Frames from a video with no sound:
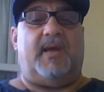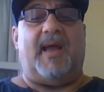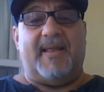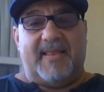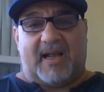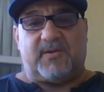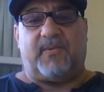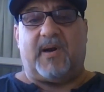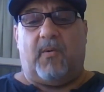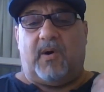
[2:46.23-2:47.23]
And that's
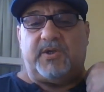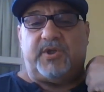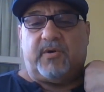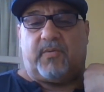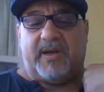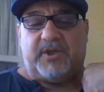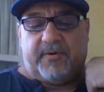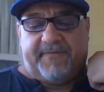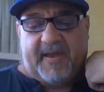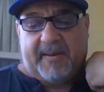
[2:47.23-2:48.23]
what I want you to write your
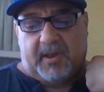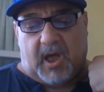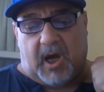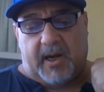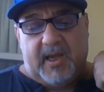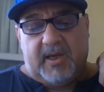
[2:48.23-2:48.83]
fable on.